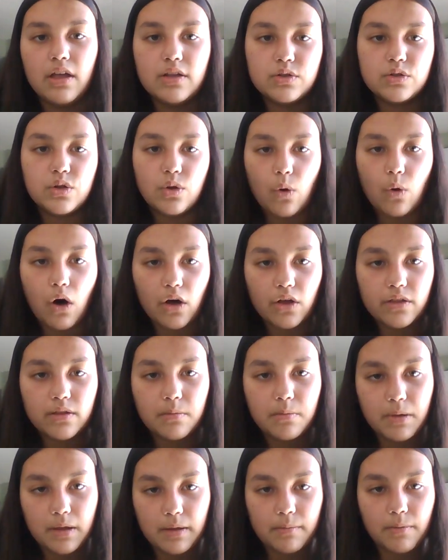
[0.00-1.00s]
to all the
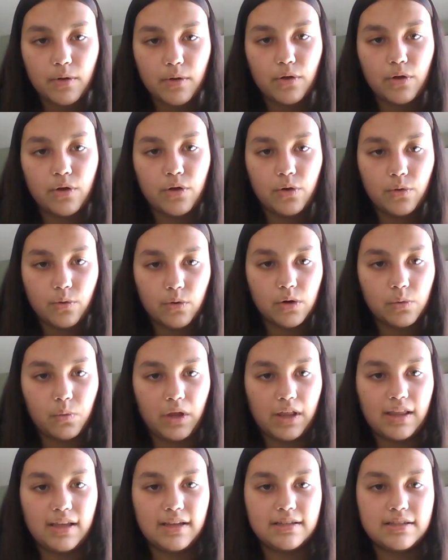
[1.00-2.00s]
people who were
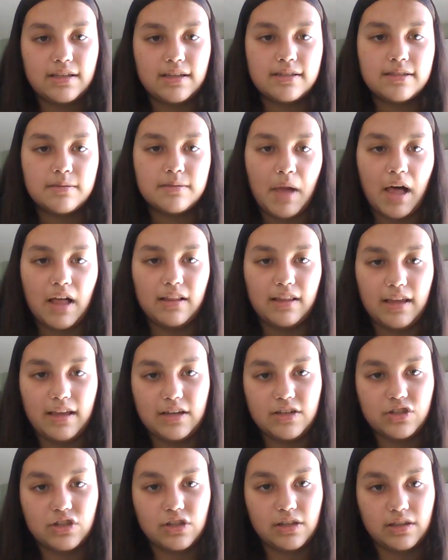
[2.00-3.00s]
willing to smell
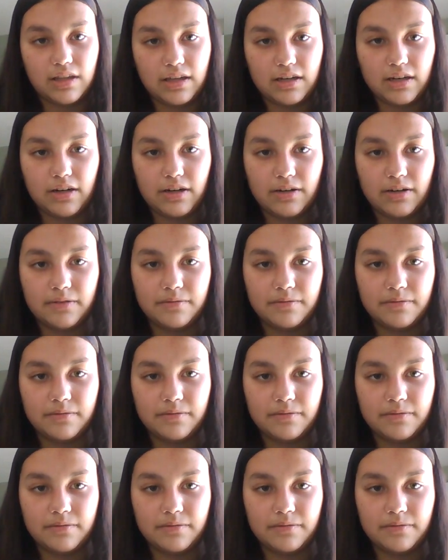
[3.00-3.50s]
each litter.